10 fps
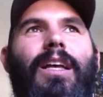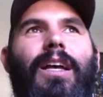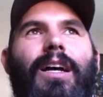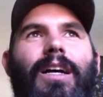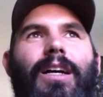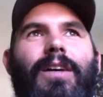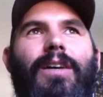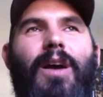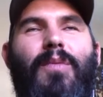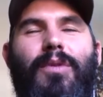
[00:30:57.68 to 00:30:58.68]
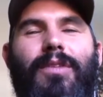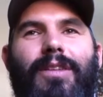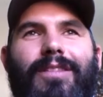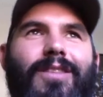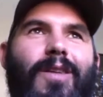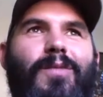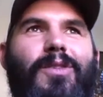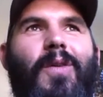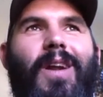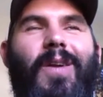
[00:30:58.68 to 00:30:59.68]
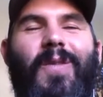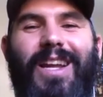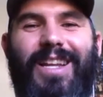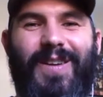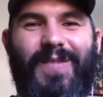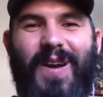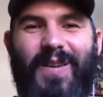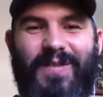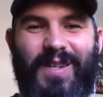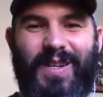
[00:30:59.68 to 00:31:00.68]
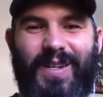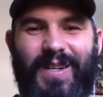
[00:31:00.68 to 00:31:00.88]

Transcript: Sorry, I'm just going on a rant here about fear.